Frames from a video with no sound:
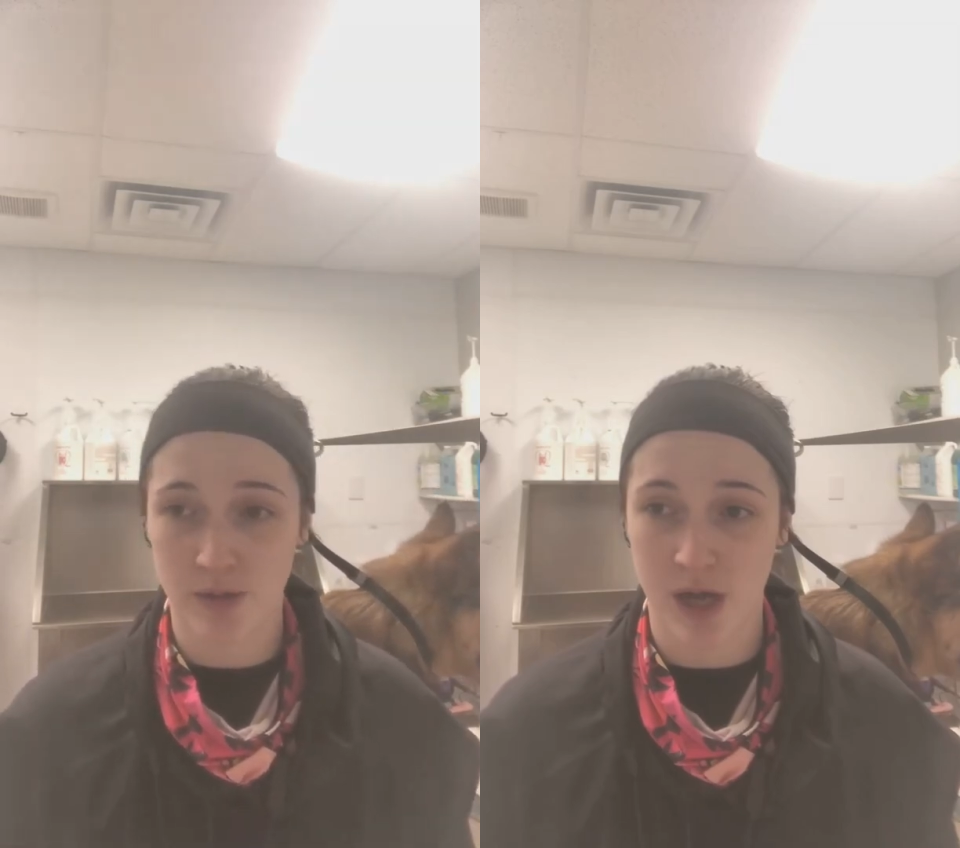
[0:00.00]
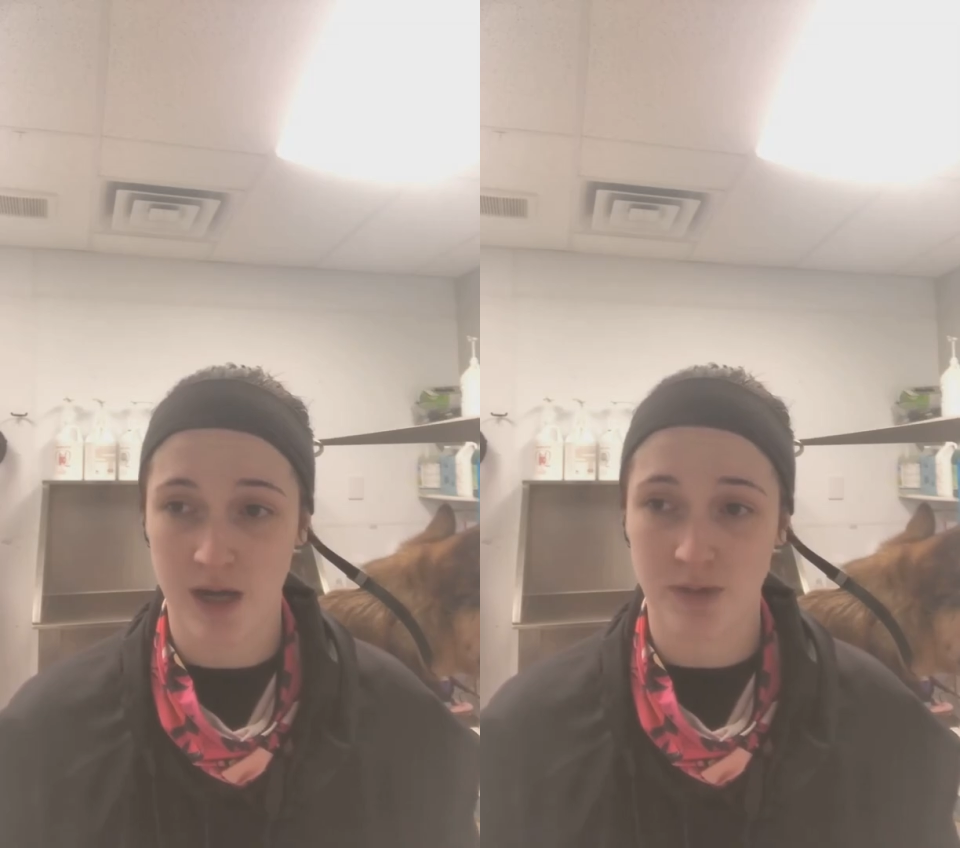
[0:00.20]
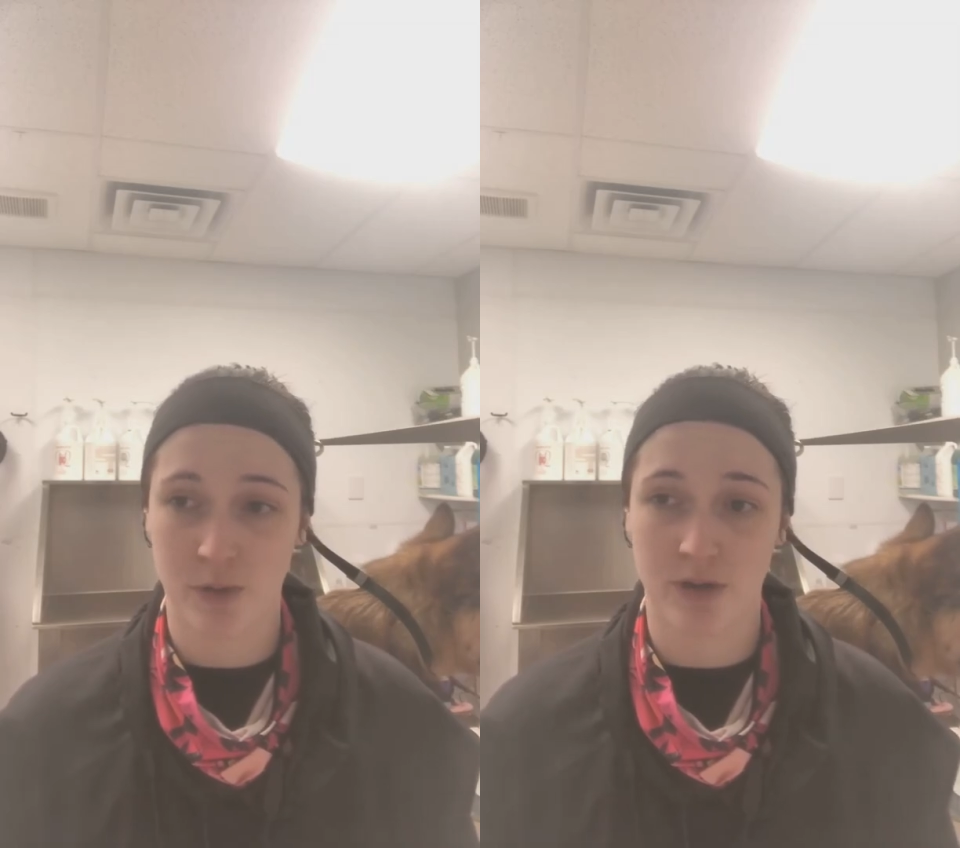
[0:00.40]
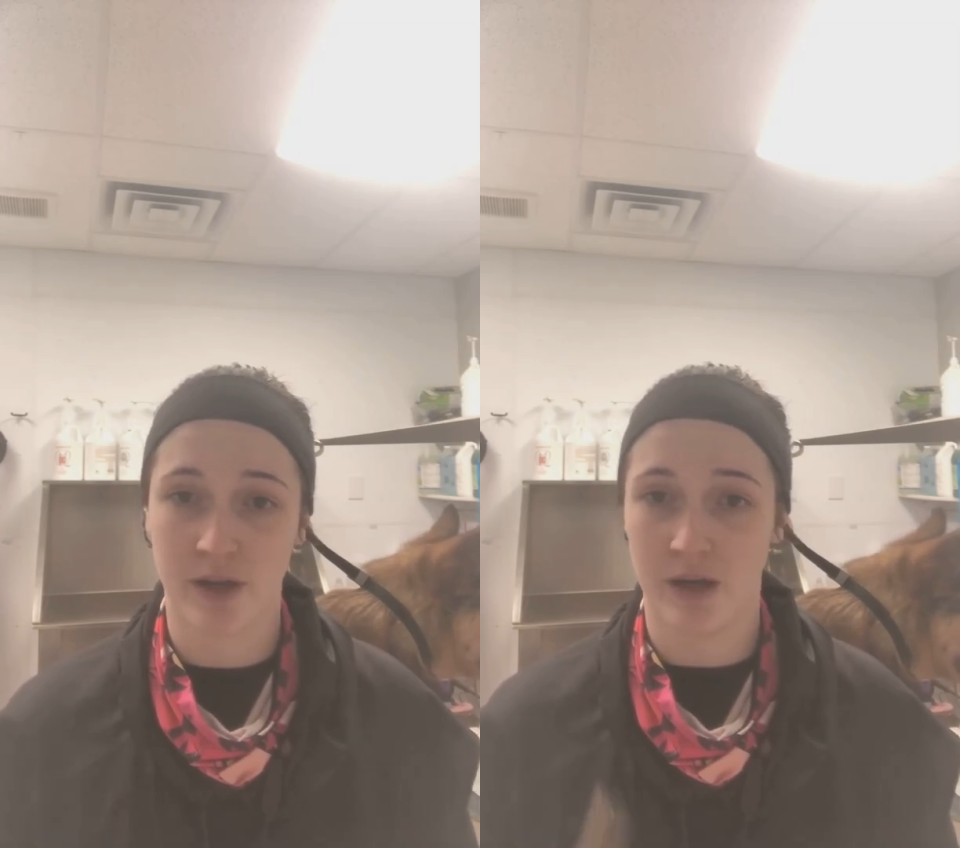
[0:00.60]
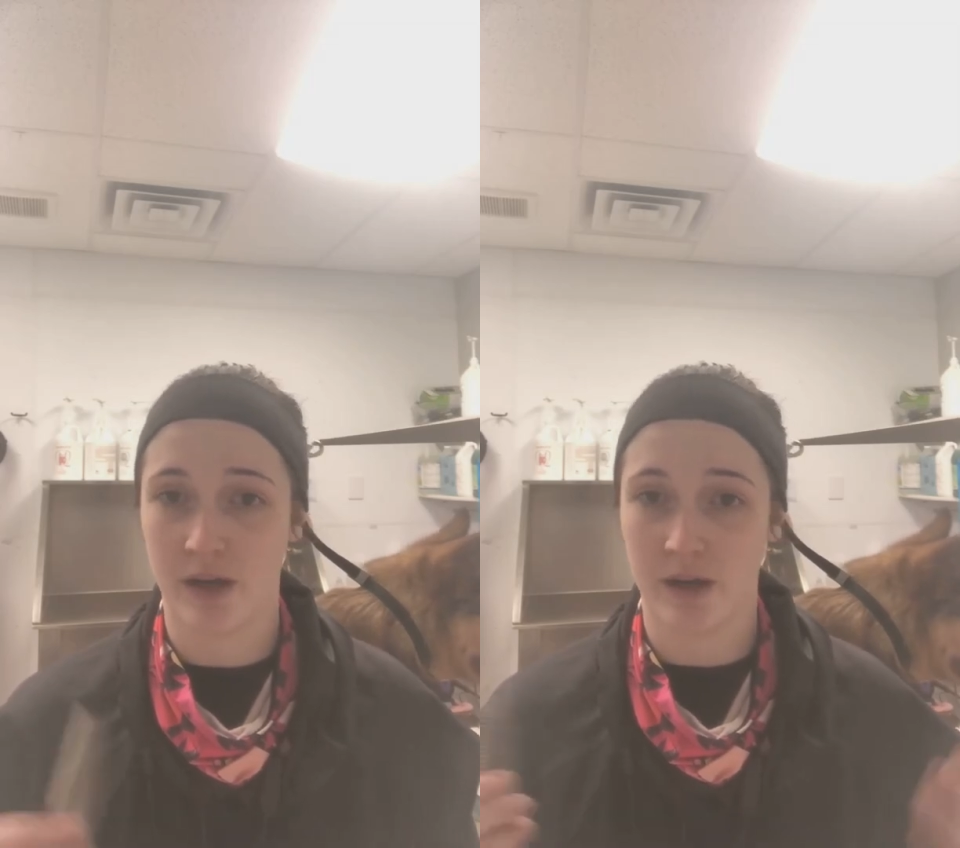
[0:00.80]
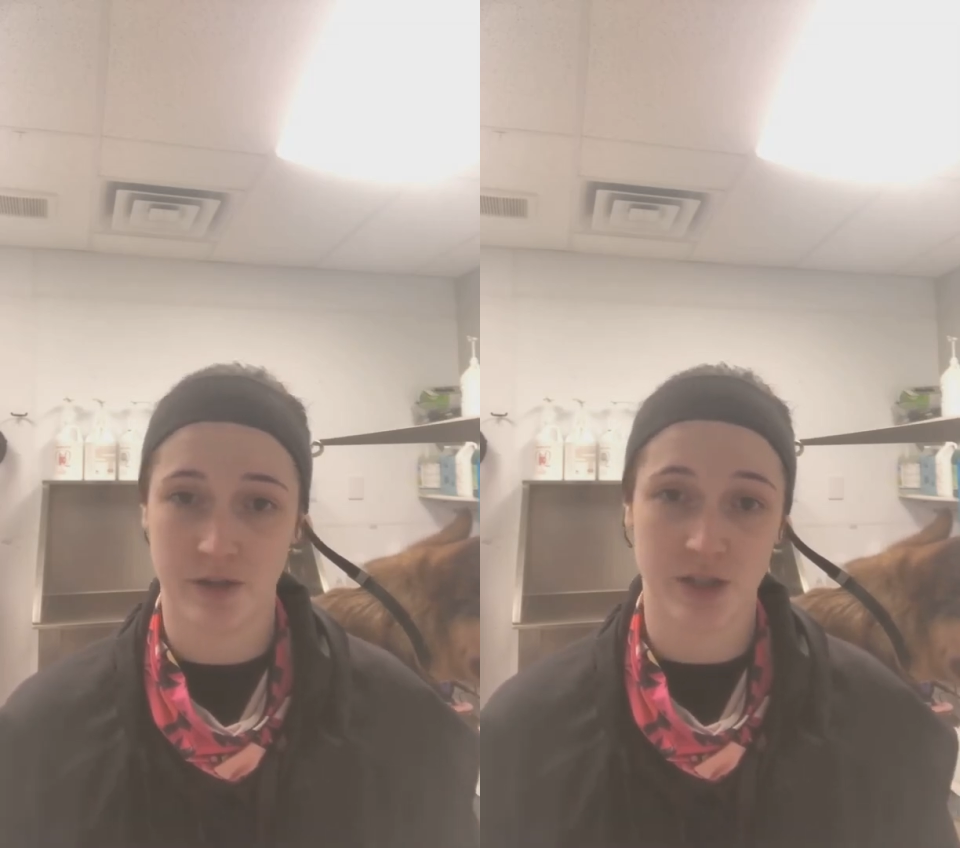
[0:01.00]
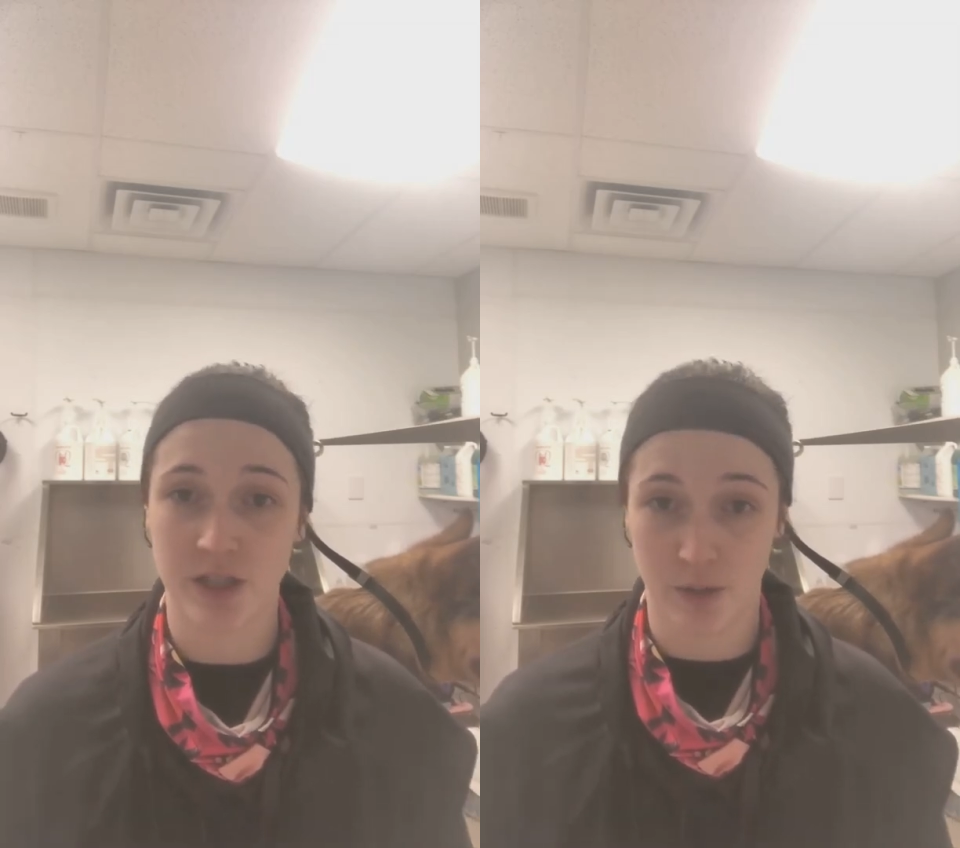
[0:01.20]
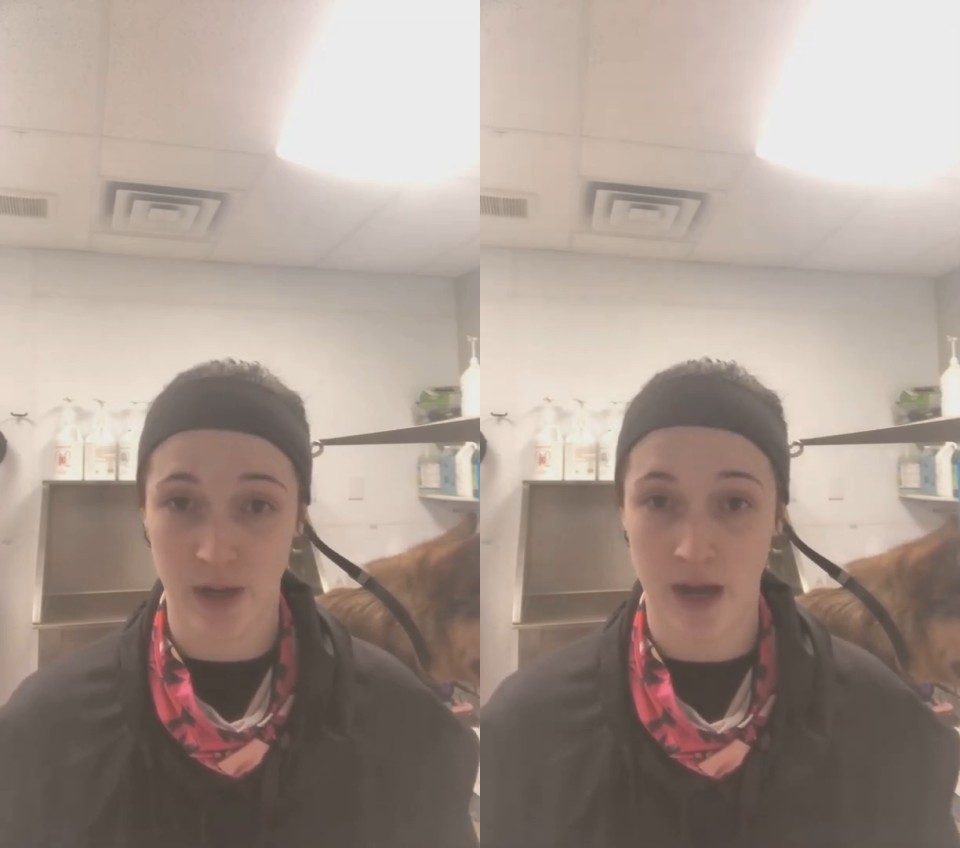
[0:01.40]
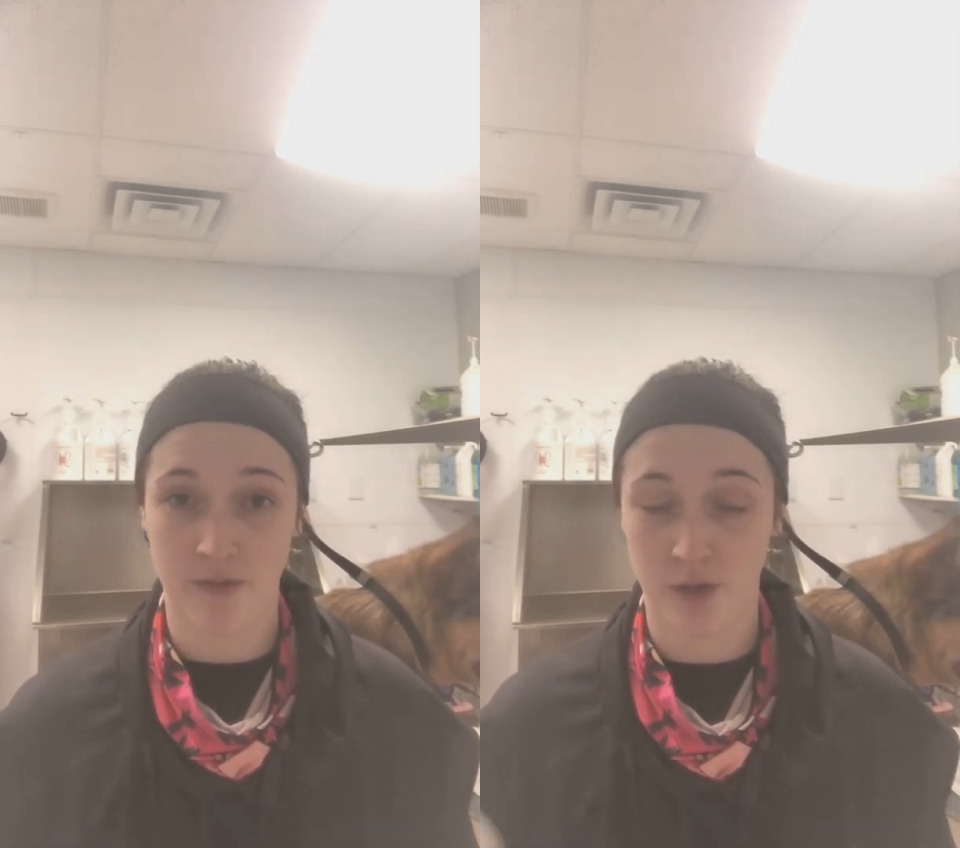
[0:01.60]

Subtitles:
dogs or they just don't have,